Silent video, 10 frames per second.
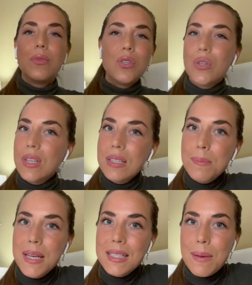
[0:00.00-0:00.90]
So this
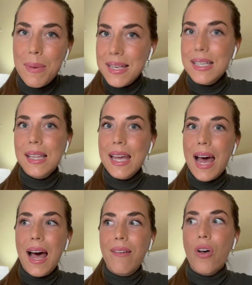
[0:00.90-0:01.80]
means I basically
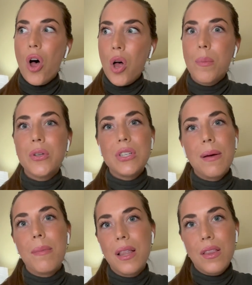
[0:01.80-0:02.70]
have almost a
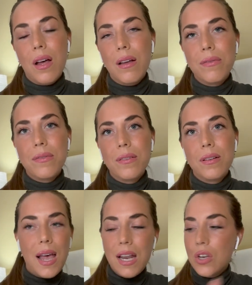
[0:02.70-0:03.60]
month off,
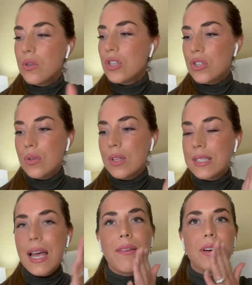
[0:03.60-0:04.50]
and you just do
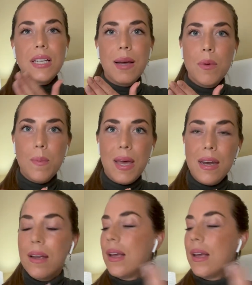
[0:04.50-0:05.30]
this every time you bid.